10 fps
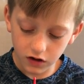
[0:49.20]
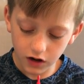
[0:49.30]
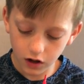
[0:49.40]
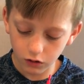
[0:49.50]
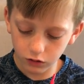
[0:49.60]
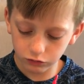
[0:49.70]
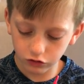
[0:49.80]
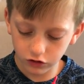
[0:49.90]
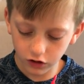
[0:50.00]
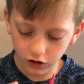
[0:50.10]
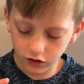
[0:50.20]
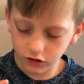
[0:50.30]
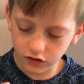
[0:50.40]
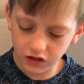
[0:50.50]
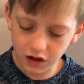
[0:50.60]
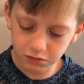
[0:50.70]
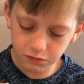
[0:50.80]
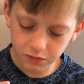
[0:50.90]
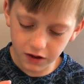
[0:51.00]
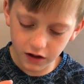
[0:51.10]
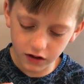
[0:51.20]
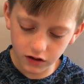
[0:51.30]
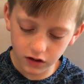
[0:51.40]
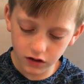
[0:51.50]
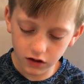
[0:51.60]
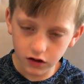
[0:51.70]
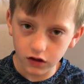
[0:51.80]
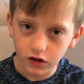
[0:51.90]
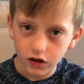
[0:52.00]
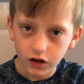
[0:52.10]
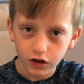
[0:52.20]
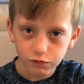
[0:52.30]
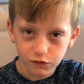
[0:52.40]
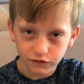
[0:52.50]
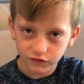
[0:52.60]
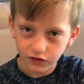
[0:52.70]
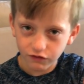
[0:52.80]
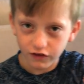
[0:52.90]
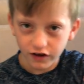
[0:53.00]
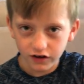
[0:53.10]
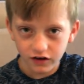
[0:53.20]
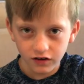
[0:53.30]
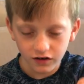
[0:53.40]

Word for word: Now I'm just gonna snap it back, and it's perfectly fine.